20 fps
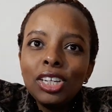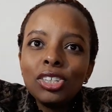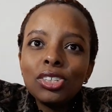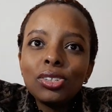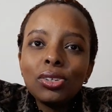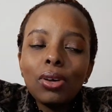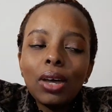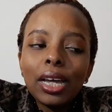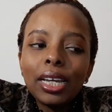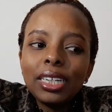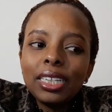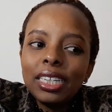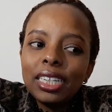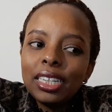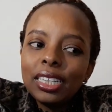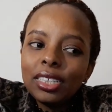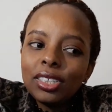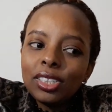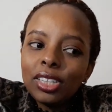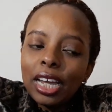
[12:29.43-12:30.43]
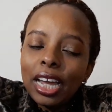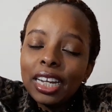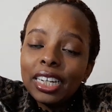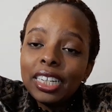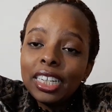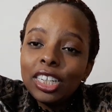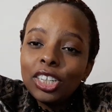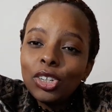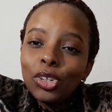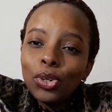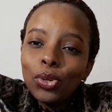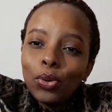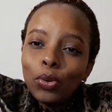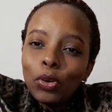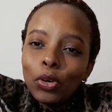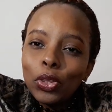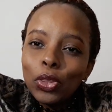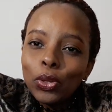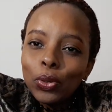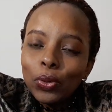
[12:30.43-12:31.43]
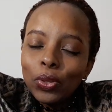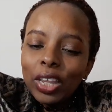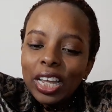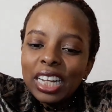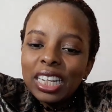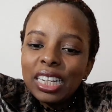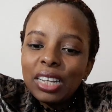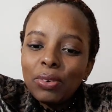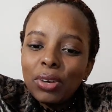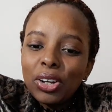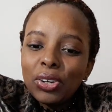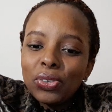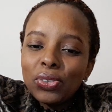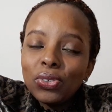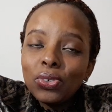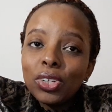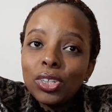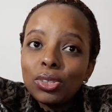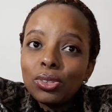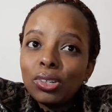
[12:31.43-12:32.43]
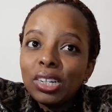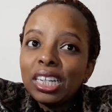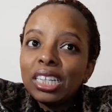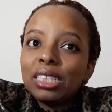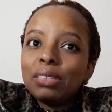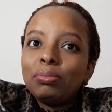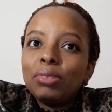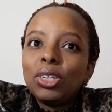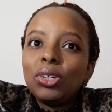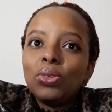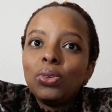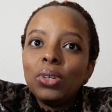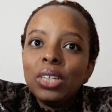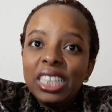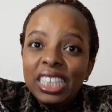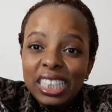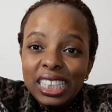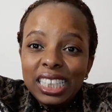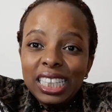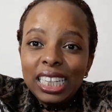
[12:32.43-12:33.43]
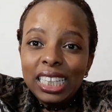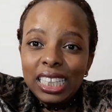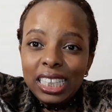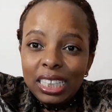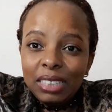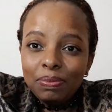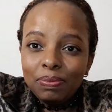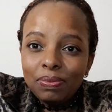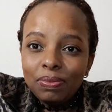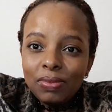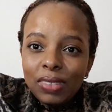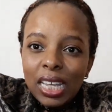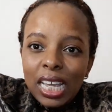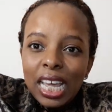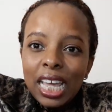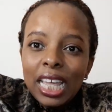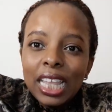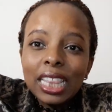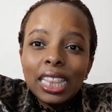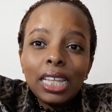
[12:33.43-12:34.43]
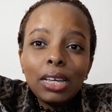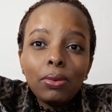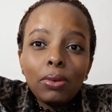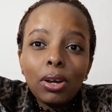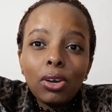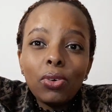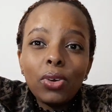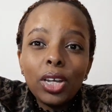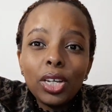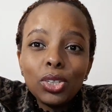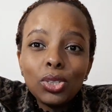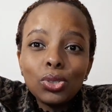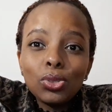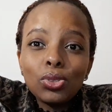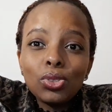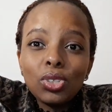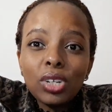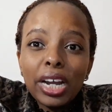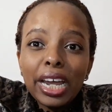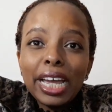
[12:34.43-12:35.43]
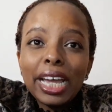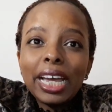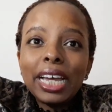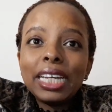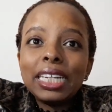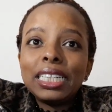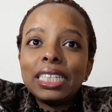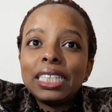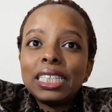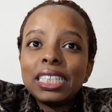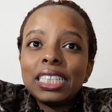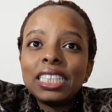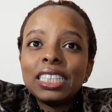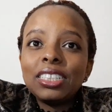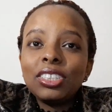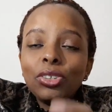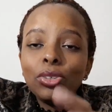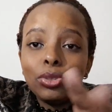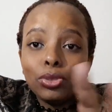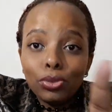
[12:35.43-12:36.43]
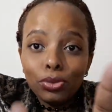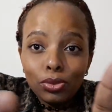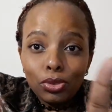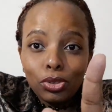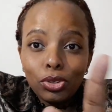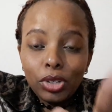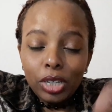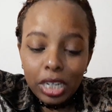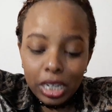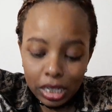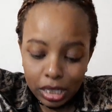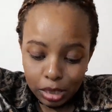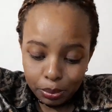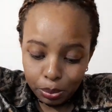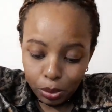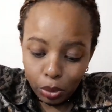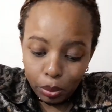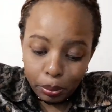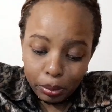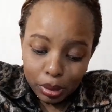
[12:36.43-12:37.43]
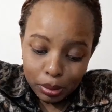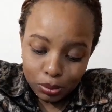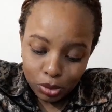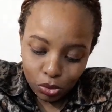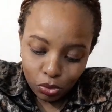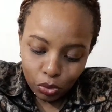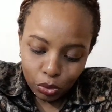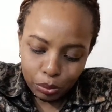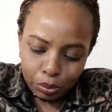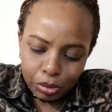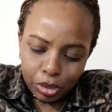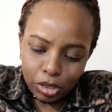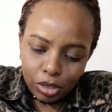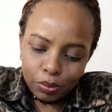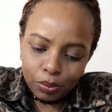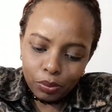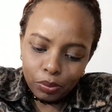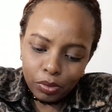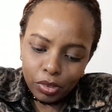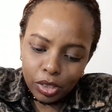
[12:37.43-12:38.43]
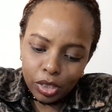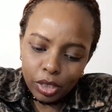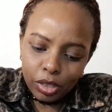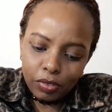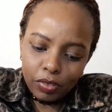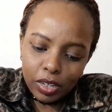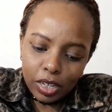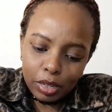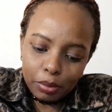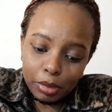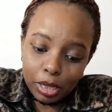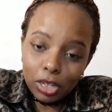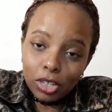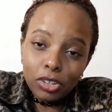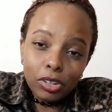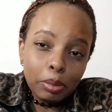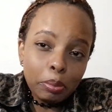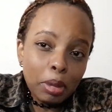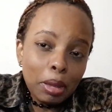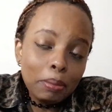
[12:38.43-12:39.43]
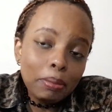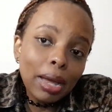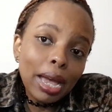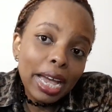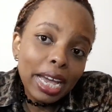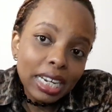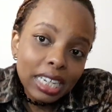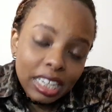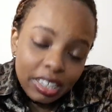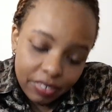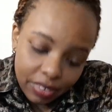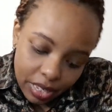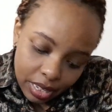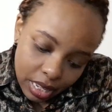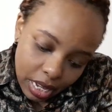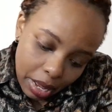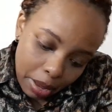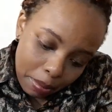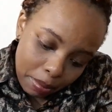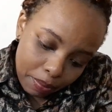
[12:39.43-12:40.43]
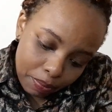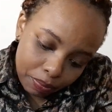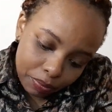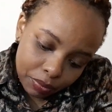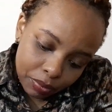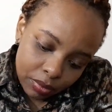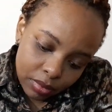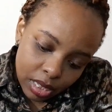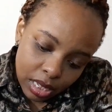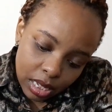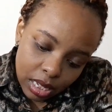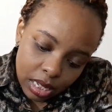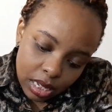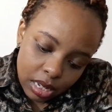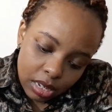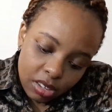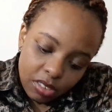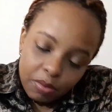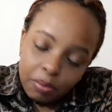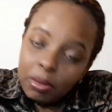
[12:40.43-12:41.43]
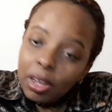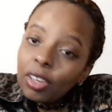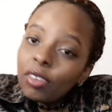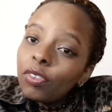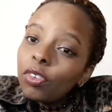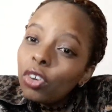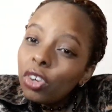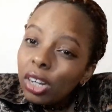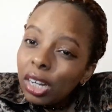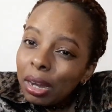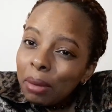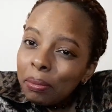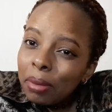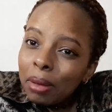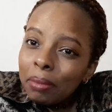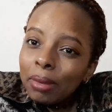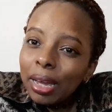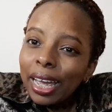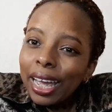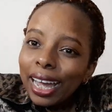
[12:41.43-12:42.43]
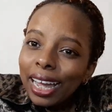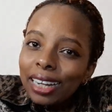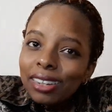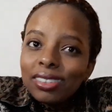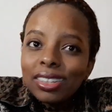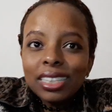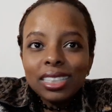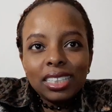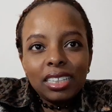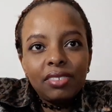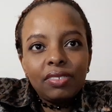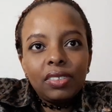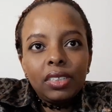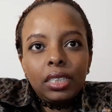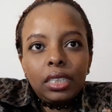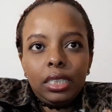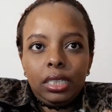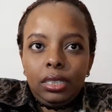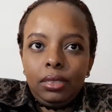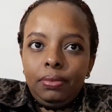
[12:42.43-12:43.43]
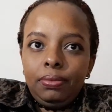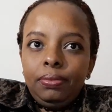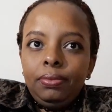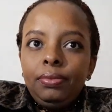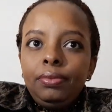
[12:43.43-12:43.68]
So I didn't know though that they were not going to let me go easily. They were going to try and, create problems for me. Even, remember, I had given them my phone number, my address, everything.